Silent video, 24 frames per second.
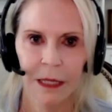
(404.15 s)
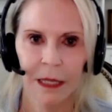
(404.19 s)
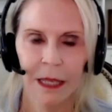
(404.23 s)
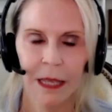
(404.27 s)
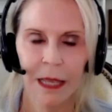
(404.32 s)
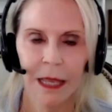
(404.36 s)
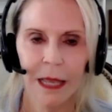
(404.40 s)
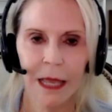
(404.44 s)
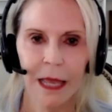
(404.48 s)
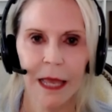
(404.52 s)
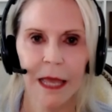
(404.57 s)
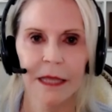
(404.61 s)

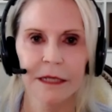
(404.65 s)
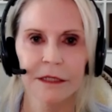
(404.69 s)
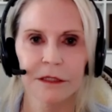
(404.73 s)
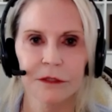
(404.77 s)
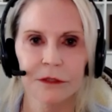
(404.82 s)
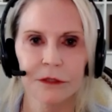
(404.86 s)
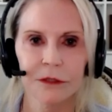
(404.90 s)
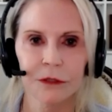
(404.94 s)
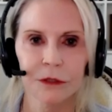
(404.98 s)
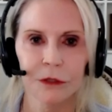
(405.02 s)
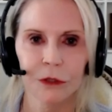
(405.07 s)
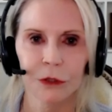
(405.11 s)
And
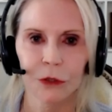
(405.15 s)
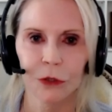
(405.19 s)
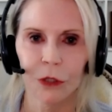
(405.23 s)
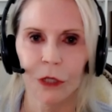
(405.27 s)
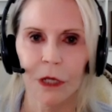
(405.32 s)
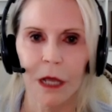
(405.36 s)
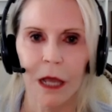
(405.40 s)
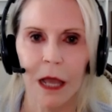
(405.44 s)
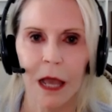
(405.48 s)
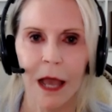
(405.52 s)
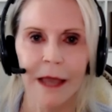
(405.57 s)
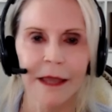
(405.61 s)

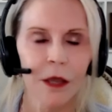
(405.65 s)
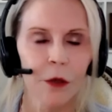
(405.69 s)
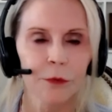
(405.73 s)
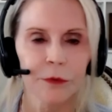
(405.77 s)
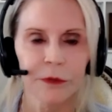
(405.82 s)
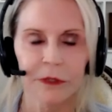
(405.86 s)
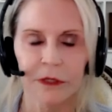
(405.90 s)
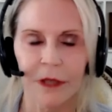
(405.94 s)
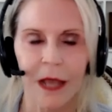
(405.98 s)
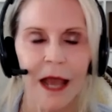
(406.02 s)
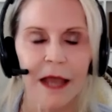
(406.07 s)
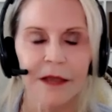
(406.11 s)
I
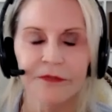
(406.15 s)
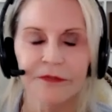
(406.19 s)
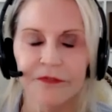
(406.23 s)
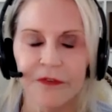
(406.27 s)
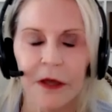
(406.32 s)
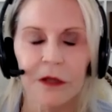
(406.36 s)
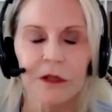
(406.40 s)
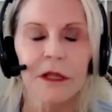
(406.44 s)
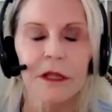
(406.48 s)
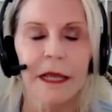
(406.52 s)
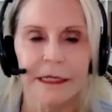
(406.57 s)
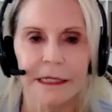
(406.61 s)
only I
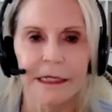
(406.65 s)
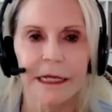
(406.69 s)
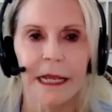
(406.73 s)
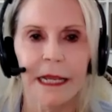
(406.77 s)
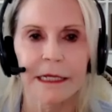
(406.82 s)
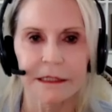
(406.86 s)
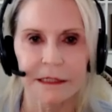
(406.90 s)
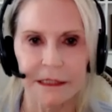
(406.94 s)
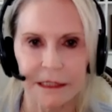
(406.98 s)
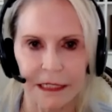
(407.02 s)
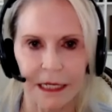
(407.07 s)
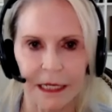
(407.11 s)
felt like an
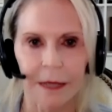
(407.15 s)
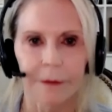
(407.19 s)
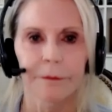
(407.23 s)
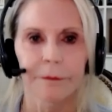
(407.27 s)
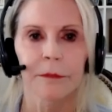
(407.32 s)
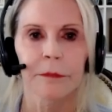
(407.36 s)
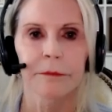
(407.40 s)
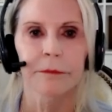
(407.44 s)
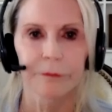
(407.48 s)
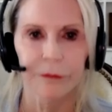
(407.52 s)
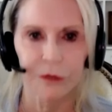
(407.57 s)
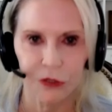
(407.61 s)

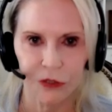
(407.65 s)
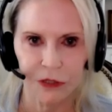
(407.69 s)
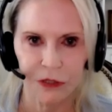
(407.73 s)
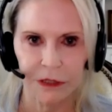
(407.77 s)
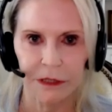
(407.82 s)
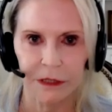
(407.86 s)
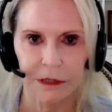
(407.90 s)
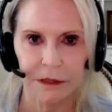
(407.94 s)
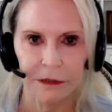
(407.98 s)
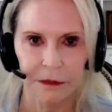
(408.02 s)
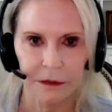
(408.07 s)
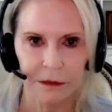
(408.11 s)
ATM
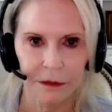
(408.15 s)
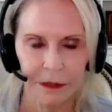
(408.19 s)
machine.